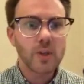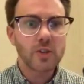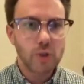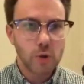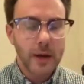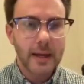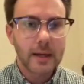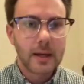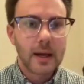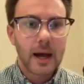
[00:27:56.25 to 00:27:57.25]
was
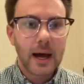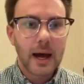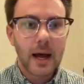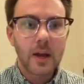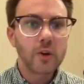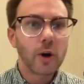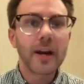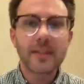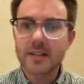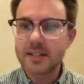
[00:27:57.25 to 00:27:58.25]
doing
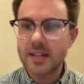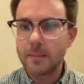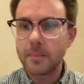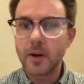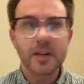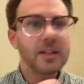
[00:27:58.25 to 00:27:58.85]
during this time period.